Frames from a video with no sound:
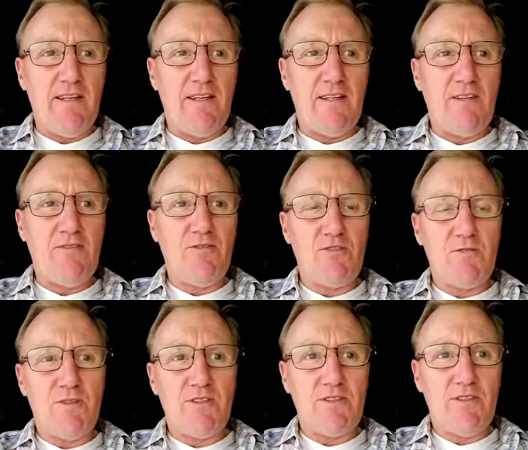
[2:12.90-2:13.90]
And I thought to
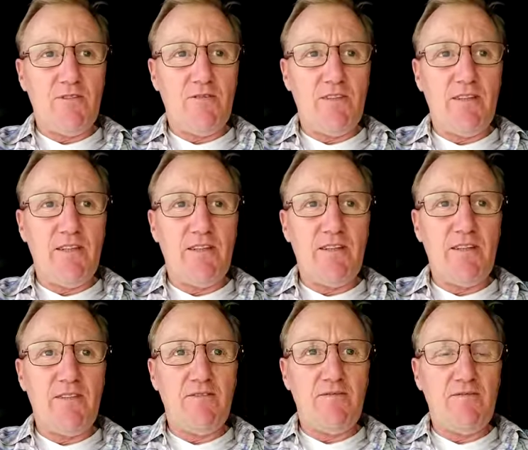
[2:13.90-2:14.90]
myself, and
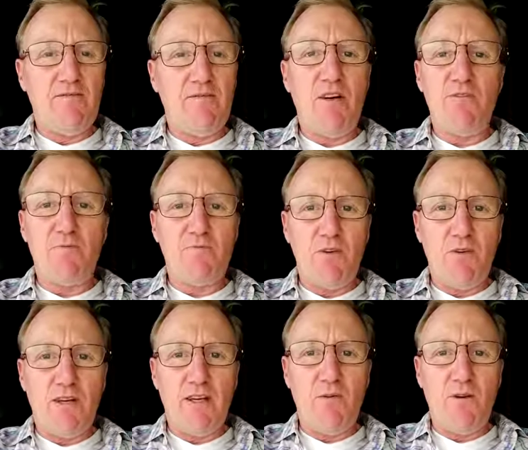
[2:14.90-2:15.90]
the virus
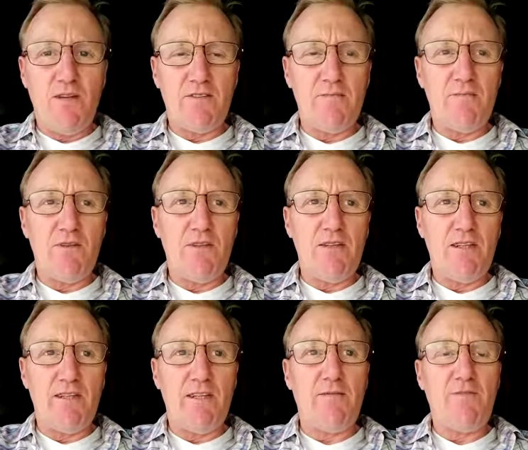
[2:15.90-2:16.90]
broke out while I was in
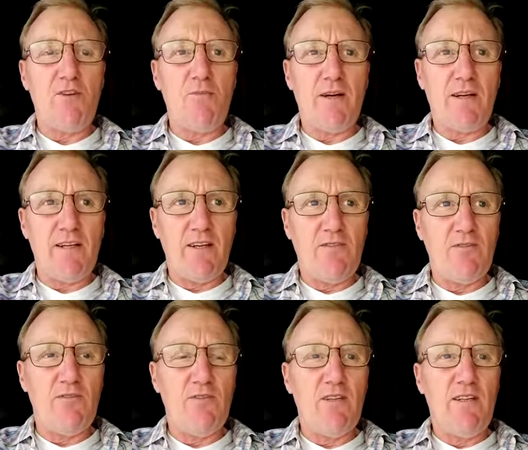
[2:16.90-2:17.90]
Berlin, and I flew back in and I
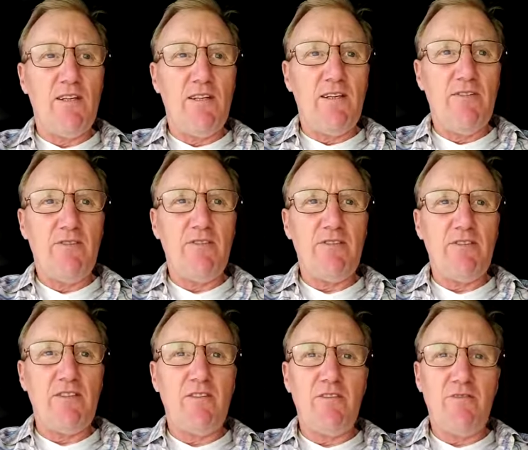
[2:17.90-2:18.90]
thought, if
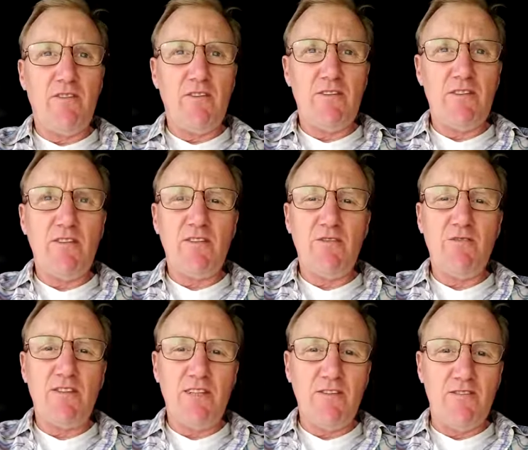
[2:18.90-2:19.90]
this virus is so
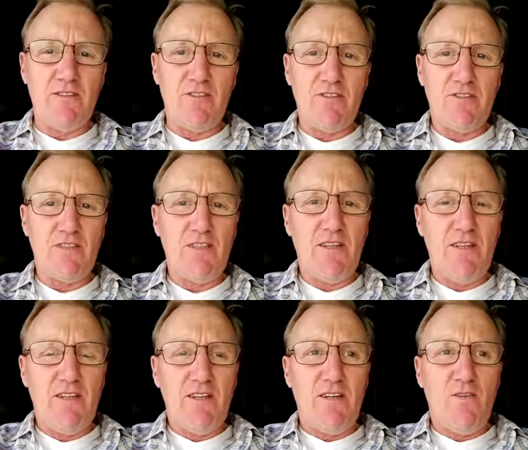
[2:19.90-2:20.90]
serious,
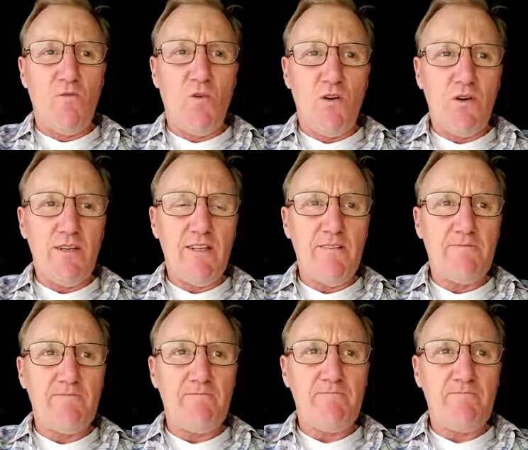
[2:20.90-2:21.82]
why